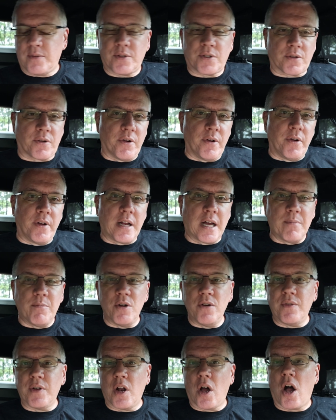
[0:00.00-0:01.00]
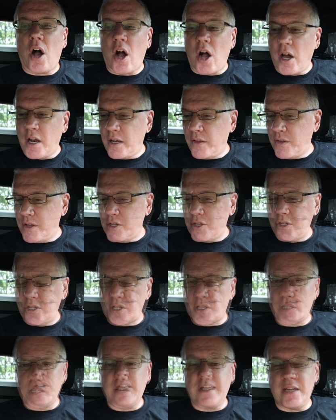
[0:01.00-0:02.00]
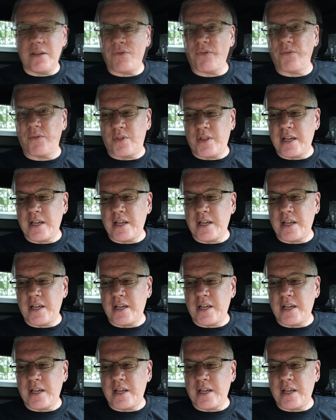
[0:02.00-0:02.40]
screw it, I'm moving on. And then you just leave